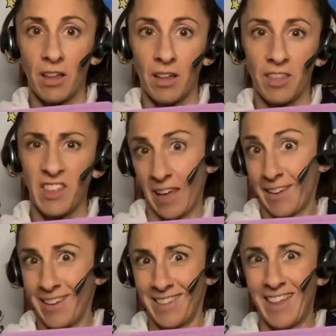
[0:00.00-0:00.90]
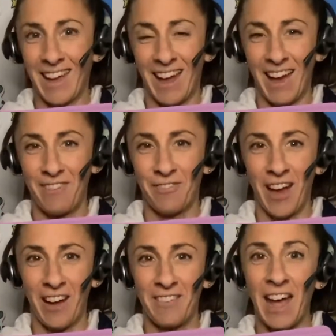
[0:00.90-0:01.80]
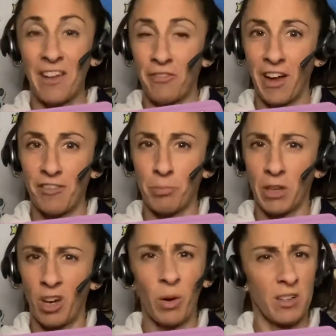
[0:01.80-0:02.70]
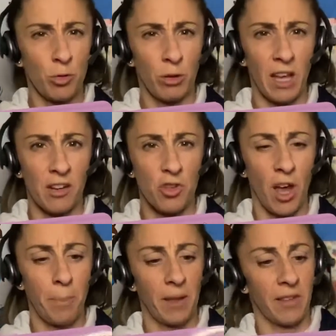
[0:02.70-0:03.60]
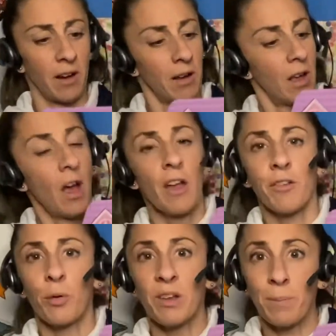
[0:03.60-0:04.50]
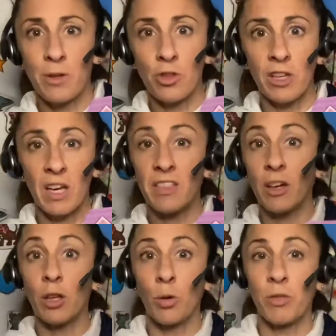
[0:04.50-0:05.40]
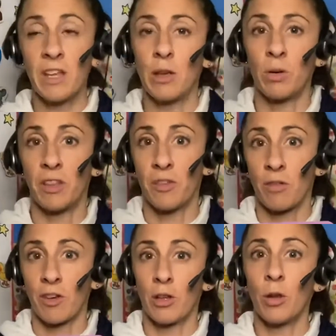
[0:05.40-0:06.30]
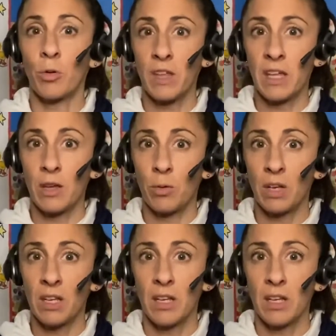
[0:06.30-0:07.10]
thing that I found at Five Below. I do a lot of shopping there. So especially in the clothing unit, there's a clothing unit